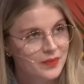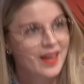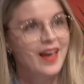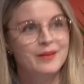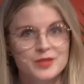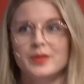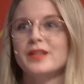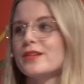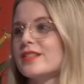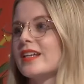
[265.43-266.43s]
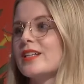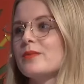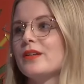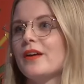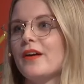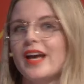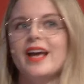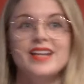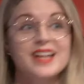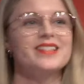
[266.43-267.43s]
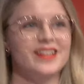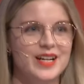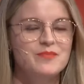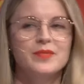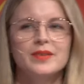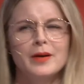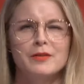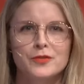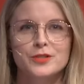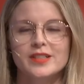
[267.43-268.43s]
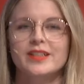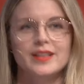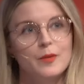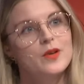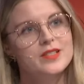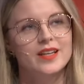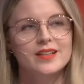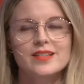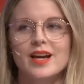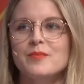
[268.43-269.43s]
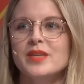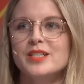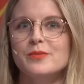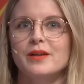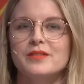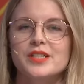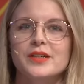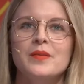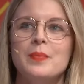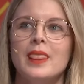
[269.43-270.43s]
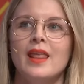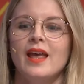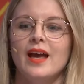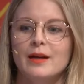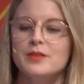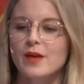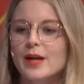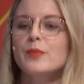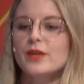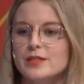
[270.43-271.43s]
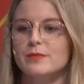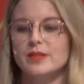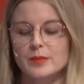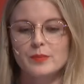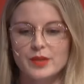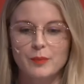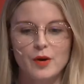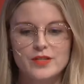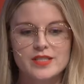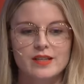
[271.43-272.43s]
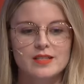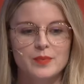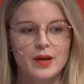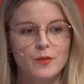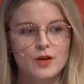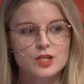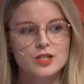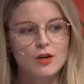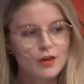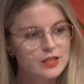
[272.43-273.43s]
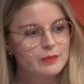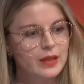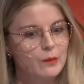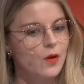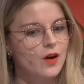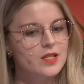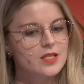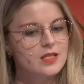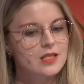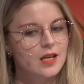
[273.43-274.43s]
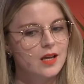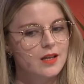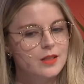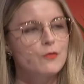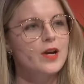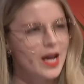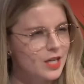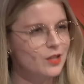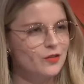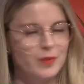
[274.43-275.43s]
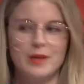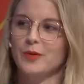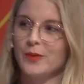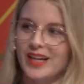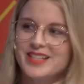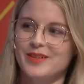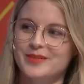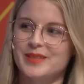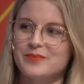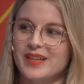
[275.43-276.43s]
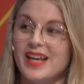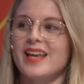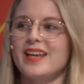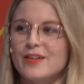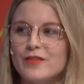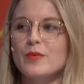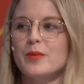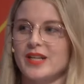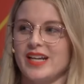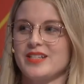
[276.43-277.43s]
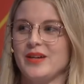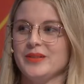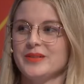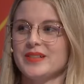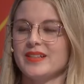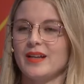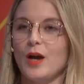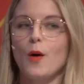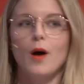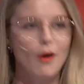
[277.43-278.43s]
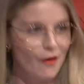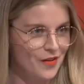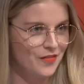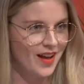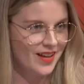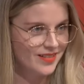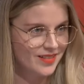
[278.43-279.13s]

And it was one of those things where you go, okay, next time, unfortunately, and there was a next time, here's what I'll do. And I was quite impressed with the process, but what shocked me was the reaction of people when I told them. Every woman I told, horrified,